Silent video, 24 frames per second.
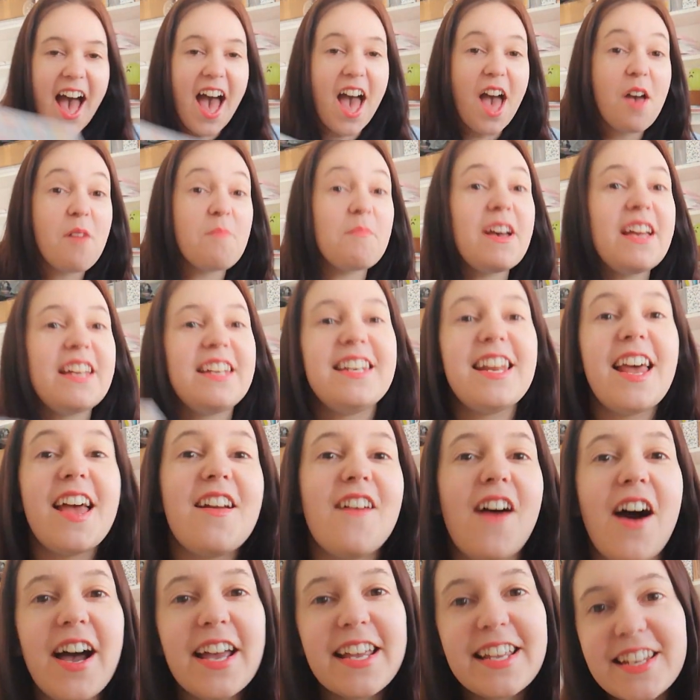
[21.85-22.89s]
Um, now,
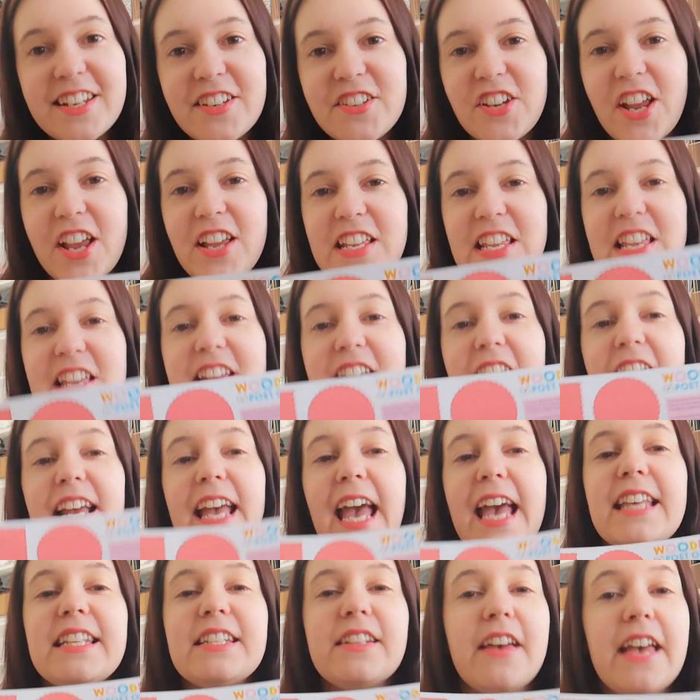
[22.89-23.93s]
I can show you.
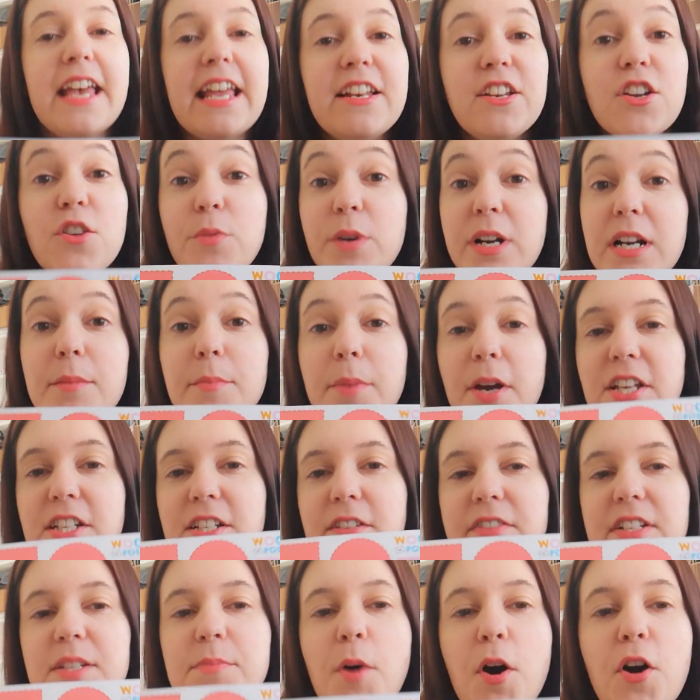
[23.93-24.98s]
Okay, so in your Woodland Post
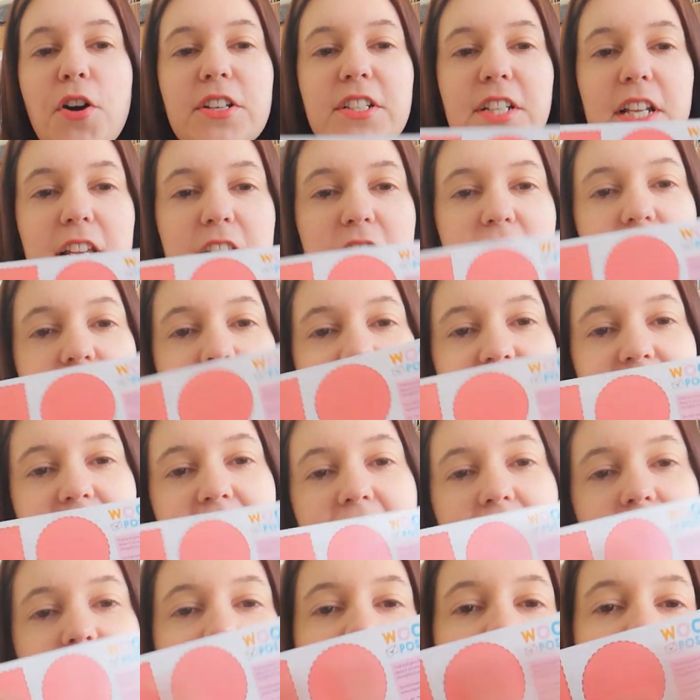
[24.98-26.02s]
Office box, you
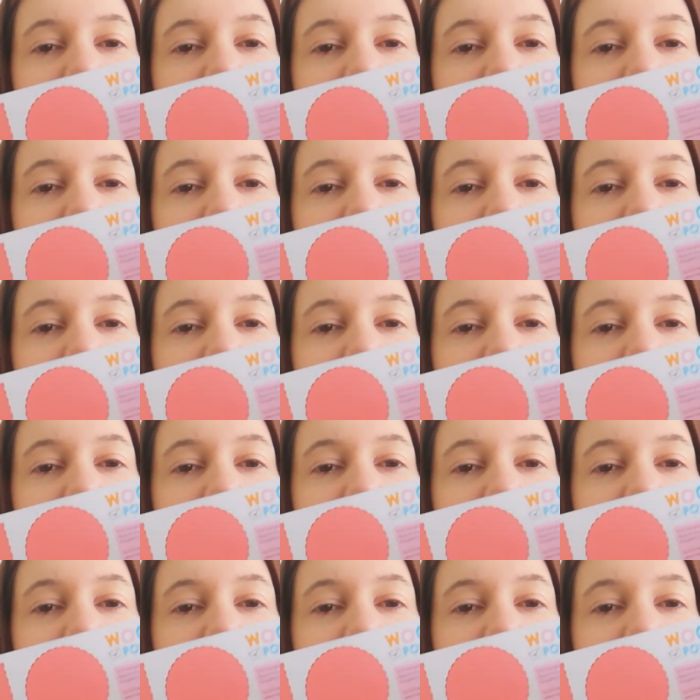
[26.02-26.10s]
received